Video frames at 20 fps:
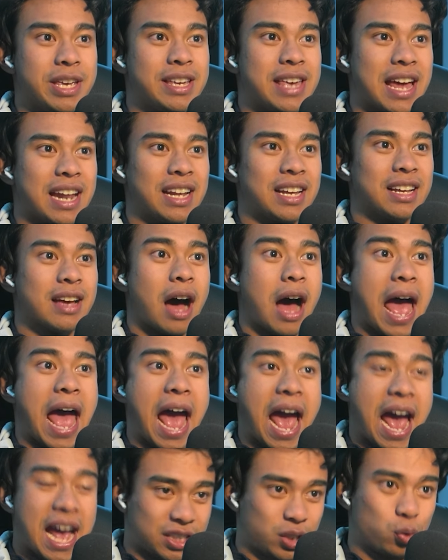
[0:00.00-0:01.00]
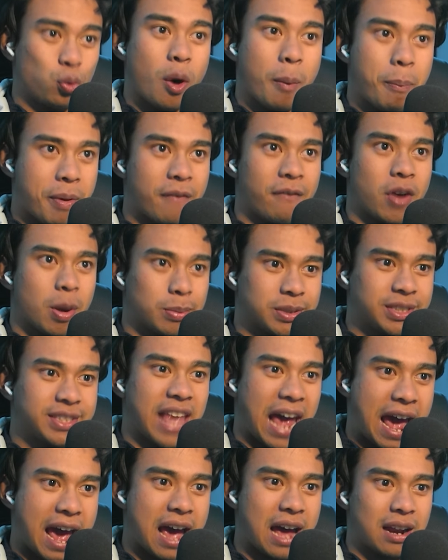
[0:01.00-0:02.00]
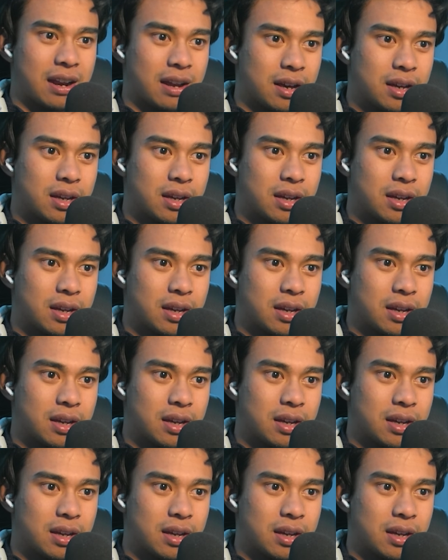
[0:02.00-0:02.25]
get an ass whooping from his dad.